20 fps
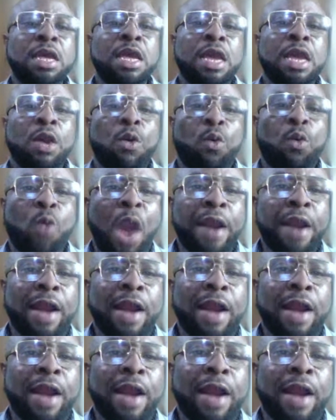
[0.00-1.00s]
Whereas
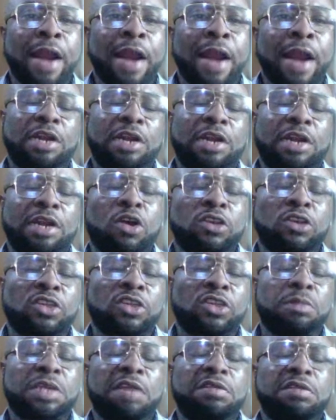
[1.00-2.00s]
the Nigerian Customs
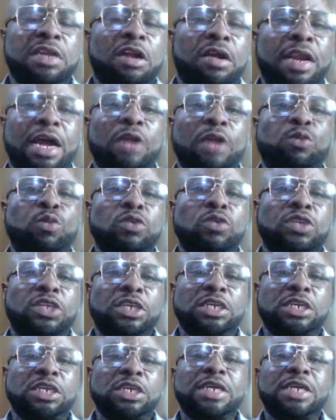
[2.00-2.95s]
Service and others will still